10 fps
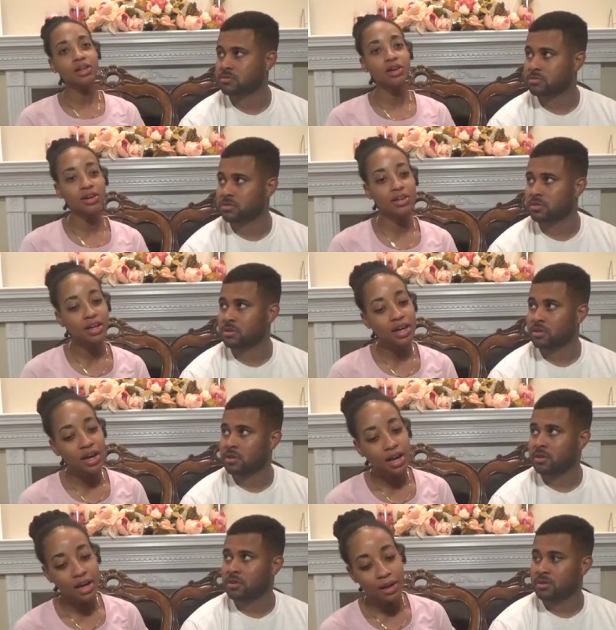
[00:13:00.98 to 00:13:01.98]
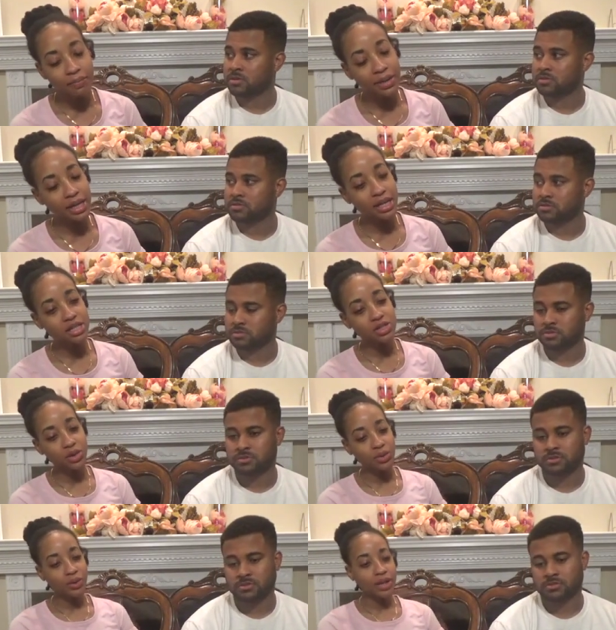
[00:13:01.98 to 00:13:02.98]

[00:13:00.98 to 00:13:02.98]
Speaker 1: long. Um, but yeah, so